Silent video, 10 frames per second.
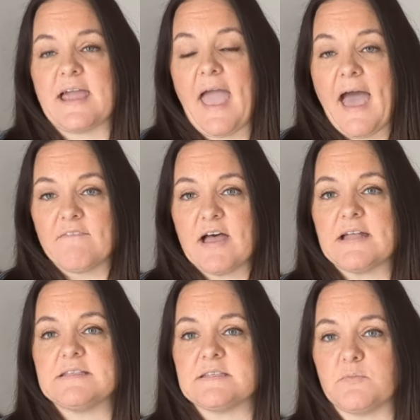I have
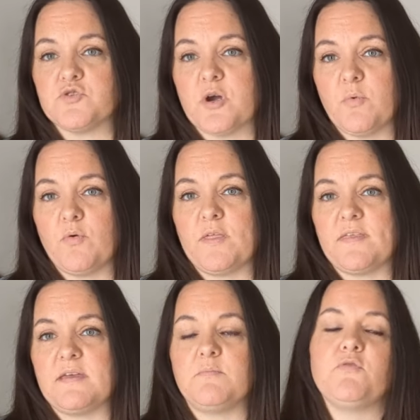had some trouble
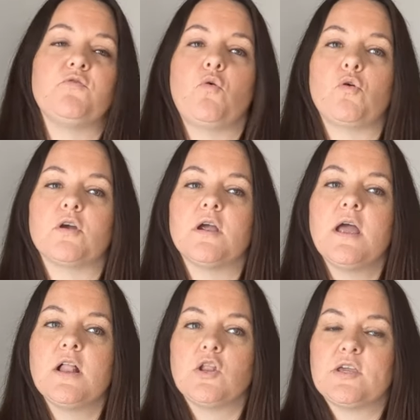with it before,
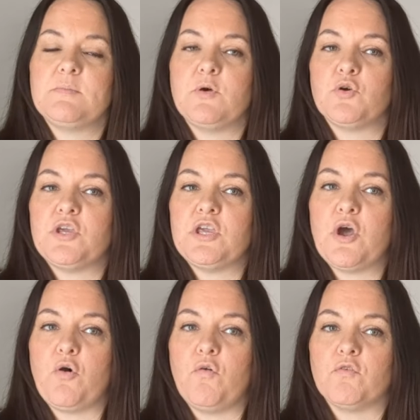looking
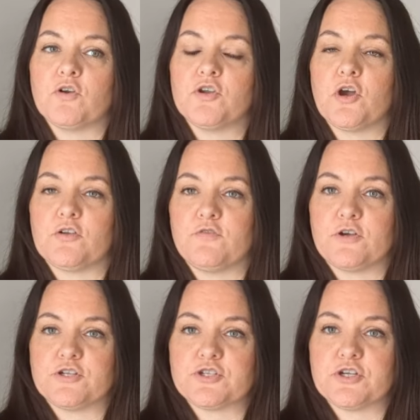milky over dark
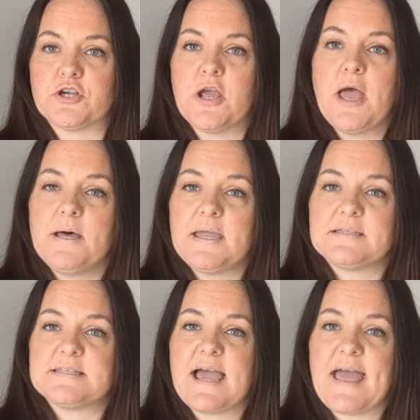furniture.
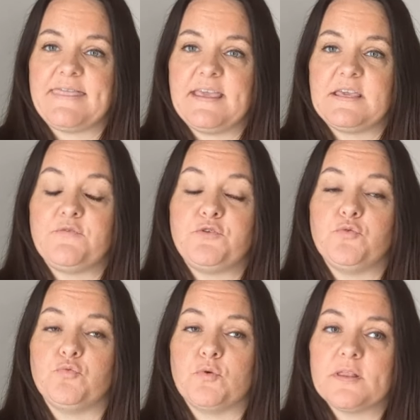But I think if
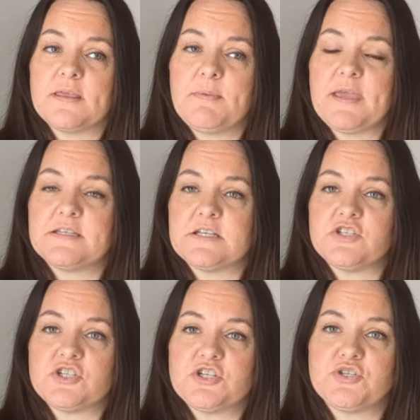you really pay
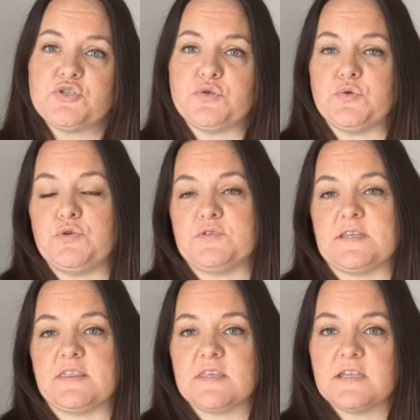attention to
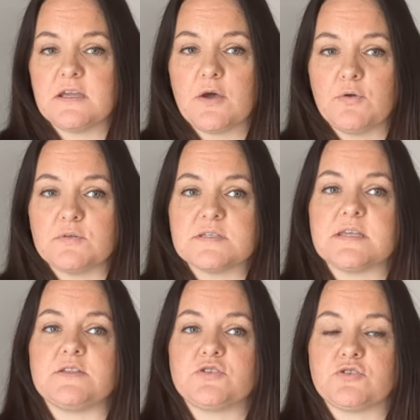using thin coats
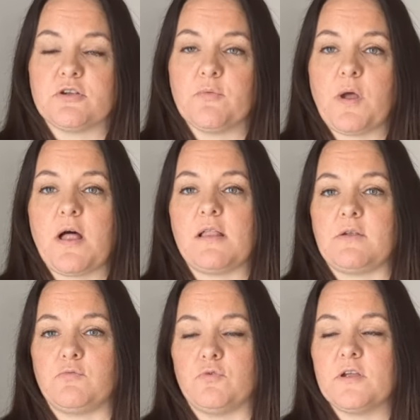and stirring it well
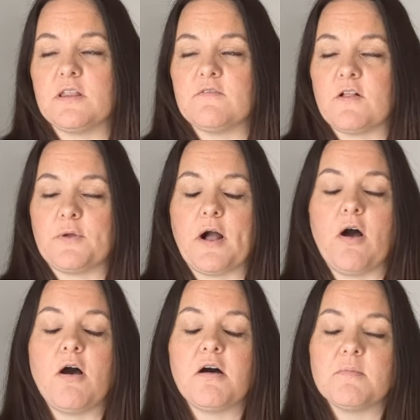and really following
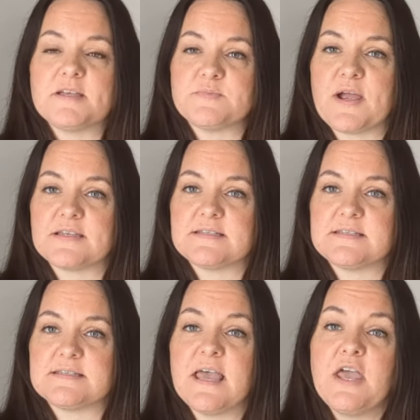all the best
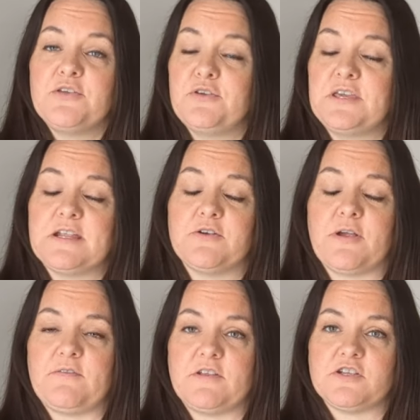practices, you can get a
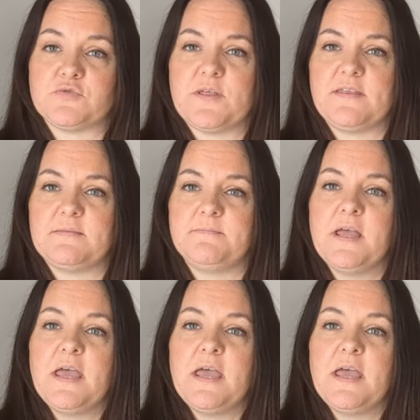great finish with it.